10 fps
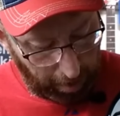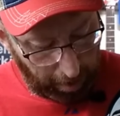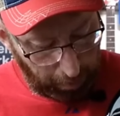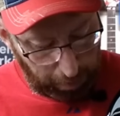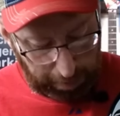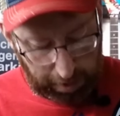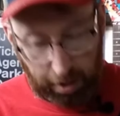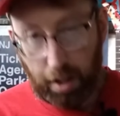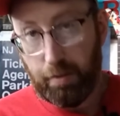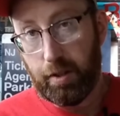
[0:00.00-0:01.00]
it was
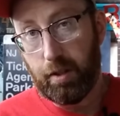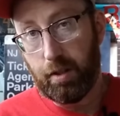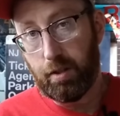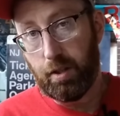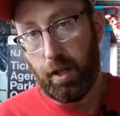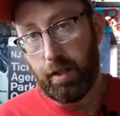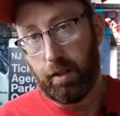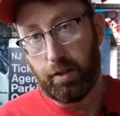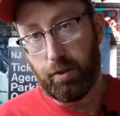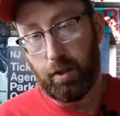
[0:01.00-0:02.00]
missing everything inside
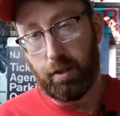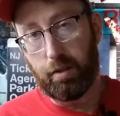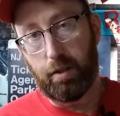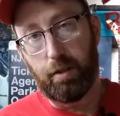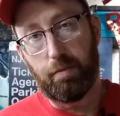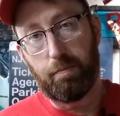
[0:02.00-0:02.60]
electronically.